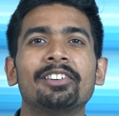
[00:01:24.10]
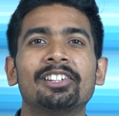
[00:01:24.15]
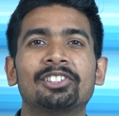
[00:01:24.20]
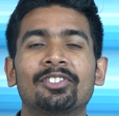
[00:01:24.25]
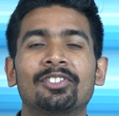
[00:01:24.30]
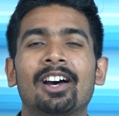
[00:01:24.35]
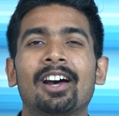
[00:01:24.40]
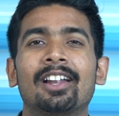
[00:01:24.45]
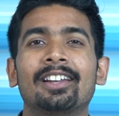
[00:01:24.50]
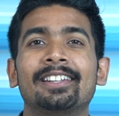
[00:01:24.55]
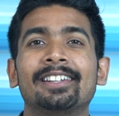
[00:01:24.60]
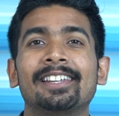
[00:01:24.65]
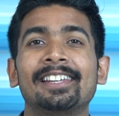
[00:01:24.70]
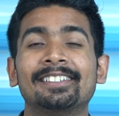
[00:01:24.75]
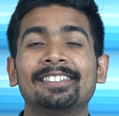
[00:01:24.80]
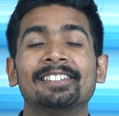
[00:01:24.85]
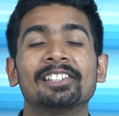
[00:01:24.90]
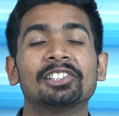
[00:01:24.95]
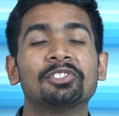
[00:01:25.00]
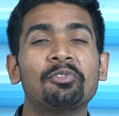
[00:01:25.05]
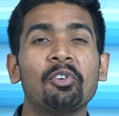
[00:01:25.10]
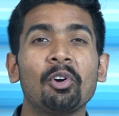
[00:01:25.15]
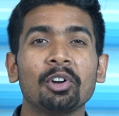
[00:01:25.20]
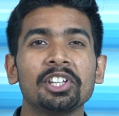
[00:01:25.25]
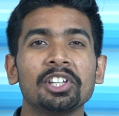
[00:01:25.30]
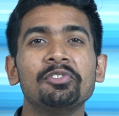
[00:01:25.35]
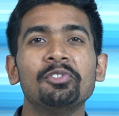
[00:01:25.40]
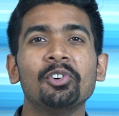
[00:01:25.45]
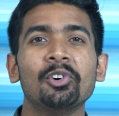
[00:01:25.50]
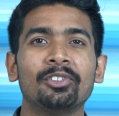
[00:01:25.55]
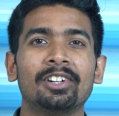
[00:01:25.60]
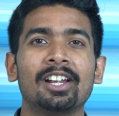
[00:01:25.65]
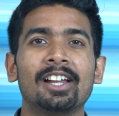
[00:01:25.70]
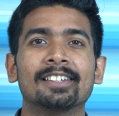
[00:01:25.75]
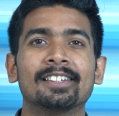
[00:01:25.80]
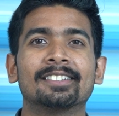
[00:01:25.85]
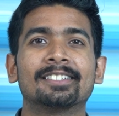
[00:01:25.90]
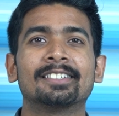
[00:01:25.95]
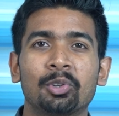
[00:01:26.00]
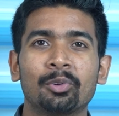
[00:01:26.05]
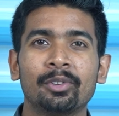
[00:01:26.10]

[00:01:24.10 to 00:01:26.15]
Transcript: Rizwan needs just 44 runs